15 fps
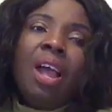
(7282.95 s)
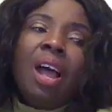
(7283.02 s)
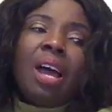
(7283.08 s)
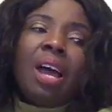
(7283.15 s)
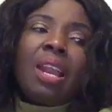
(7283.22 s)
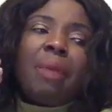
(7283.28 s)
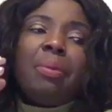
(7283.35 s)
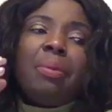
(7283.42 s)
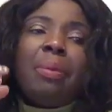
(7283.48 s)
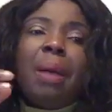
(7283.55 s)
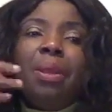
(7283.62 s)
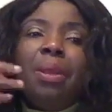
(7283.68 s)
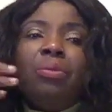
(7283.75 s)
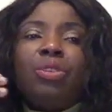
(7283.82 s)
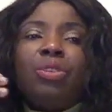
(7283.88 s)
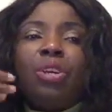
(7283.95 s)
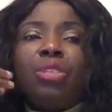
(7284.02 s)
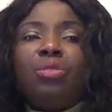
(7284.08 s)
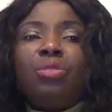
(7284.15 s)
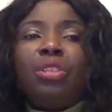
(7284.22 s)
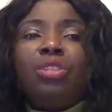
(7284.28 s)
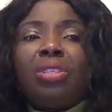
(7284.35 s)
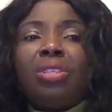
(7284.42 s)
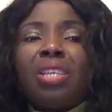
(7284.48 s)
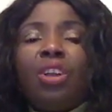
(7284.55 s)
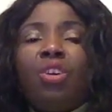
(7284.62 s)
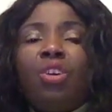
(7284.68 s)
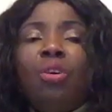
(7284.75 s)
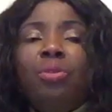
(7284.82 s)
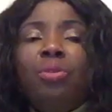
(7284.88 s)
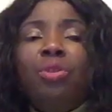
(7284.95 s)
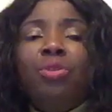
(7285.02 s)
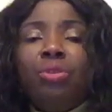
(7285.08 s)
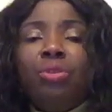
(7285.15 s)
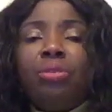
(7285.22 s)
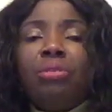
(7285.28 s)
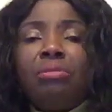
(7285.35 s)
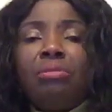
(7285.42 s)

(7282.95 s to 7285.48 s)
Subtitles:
And I probably will just do a communion